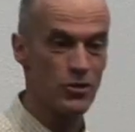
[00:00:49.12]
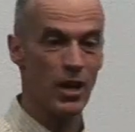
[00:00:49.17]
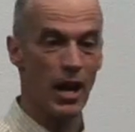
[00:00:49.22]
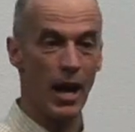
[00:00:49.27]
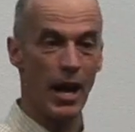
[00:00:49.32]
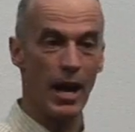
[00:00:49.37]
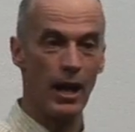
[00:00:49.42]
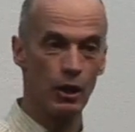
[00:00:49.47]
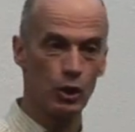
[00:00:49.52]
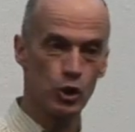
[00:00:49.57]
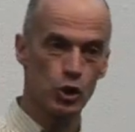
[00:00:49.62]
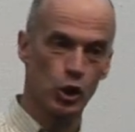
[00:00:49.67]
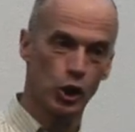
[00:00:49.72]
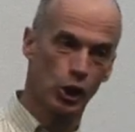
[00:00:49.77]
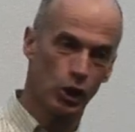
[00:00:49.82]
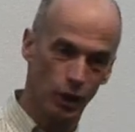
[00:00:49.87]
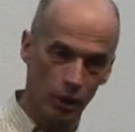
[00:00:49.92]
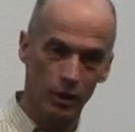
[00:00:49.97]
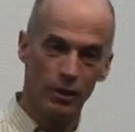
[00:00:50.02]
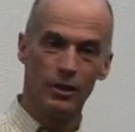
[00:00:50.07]
say,
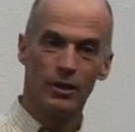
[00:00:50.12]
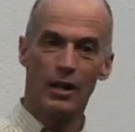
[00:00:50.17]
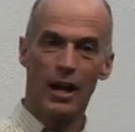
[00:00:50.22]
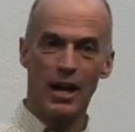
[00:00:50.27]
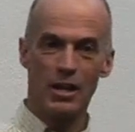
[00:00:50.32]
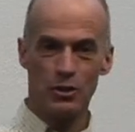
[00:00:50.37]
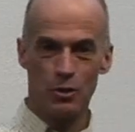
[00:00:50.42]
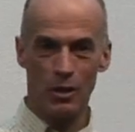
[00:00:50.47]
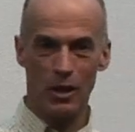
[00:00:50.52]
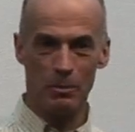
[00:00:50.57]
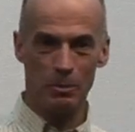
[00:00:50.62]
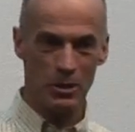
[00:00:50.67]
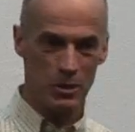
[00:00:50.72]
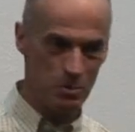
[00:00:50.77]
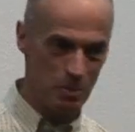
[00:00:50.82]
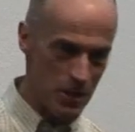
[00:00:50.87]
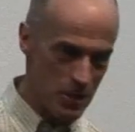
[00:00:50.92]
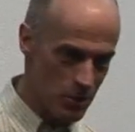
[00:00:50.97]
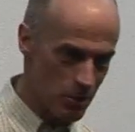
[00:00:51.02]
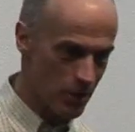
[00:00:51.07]
a squared plus
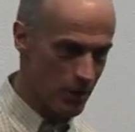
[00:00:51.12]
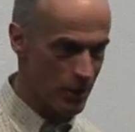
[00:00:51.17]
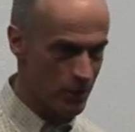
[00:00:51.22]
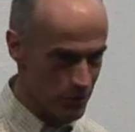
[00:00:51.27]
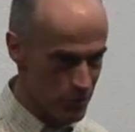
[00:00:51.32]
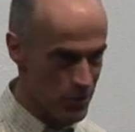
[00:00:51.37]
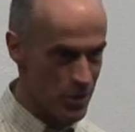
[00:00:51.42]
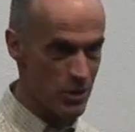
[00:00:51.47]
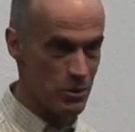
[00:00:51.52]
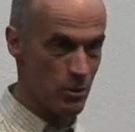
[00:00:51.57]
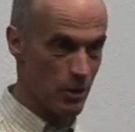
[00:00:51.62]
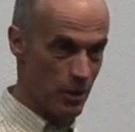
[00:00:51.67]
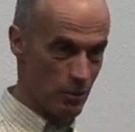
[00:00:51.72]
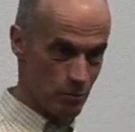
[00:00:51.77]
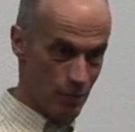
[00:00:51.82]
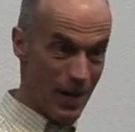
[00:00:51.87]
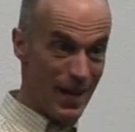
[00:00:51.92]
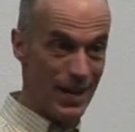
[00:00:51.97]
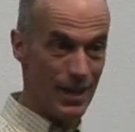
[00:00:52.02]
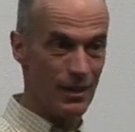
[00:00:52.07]
b squared equals c squared,
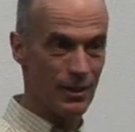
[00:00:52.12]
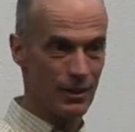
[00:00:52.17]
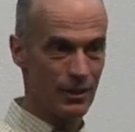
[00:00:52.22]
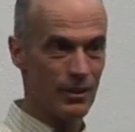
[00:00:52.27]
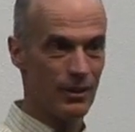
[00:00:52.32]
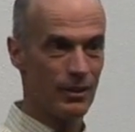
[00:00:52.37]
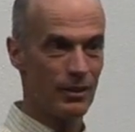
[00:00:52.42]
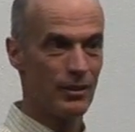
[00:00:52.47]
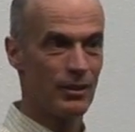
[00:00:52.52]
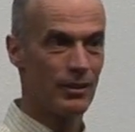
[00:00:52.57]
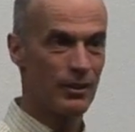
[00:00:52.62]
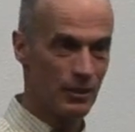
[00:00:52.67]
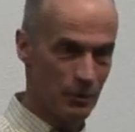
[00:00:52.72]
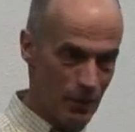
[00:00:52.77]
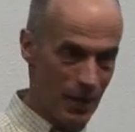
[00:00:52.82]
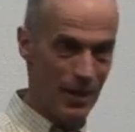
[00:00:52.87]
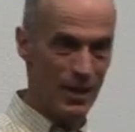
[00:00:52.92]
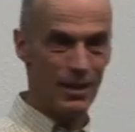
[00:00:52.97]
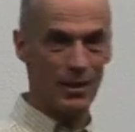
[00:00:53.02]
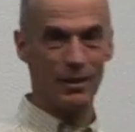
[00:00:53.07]
right?
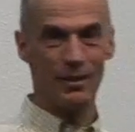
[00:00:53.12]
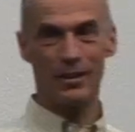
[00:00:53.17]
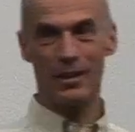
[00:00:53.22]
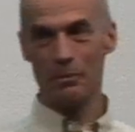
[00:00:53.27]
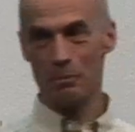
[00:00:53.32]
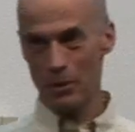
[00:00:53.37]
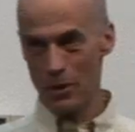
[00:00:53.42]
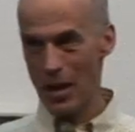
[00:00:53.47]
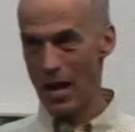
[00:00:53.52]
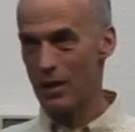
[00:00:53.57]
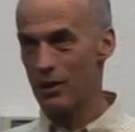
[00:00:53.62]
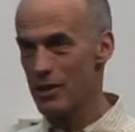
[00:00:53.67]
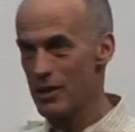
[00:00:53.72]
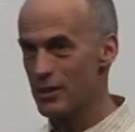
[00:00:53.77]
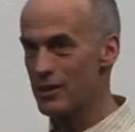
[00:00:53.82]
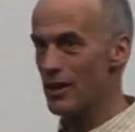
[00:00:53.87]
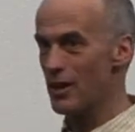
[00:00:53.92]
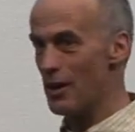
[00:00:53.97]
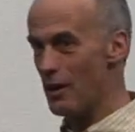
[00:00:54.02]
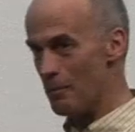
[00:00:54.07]
Right? The Pythagorean
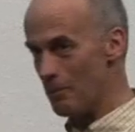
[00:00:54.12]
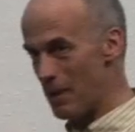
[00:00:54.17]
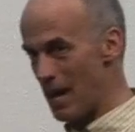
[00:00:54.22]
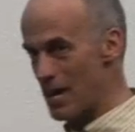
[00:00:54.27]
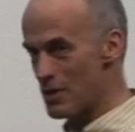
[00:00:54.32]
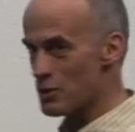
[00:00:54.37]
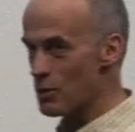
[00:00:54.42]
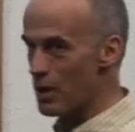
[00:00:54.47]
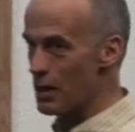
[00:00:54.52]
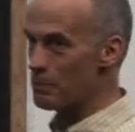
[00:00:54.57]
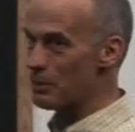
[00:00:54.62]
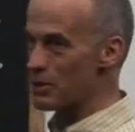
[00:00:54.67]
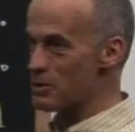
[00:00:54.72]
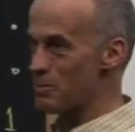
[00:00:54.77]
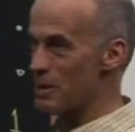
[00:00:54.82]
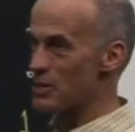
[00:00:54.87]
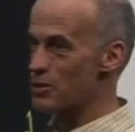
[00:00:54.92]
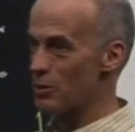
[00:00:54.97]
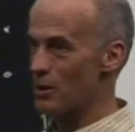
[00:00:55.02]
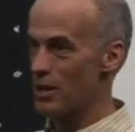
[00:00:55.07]
theorem, a squared plus
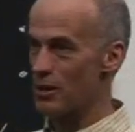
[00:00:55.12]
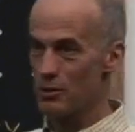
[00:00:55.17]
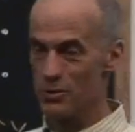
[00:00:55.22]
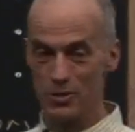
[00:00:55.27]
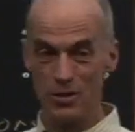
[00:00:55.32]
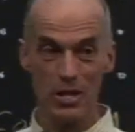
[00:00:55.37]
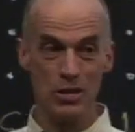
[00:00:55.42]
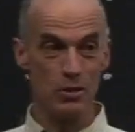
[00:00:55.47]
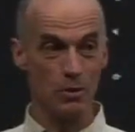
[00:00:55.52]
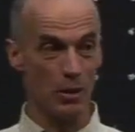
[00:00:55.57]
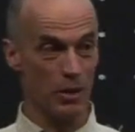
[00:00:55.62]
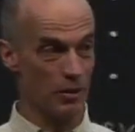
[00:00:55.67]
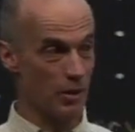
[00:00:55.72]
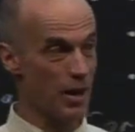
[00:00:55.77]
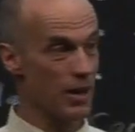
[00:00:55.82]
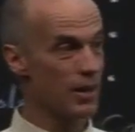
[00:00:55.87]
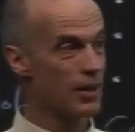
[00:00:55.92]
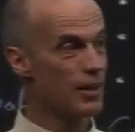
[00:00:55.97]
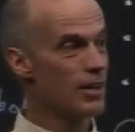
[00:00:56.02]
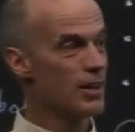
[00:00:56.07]
b squared equals c squared,
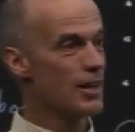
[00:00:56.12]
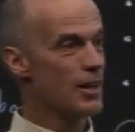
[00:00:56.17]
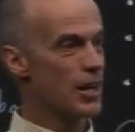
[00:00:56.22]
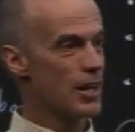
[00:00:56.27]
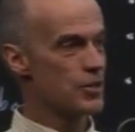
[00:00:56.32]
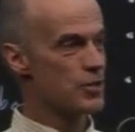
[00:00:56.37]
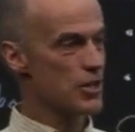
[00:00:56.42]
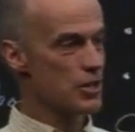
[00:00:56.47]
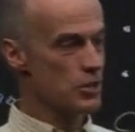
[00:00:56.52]
right? It's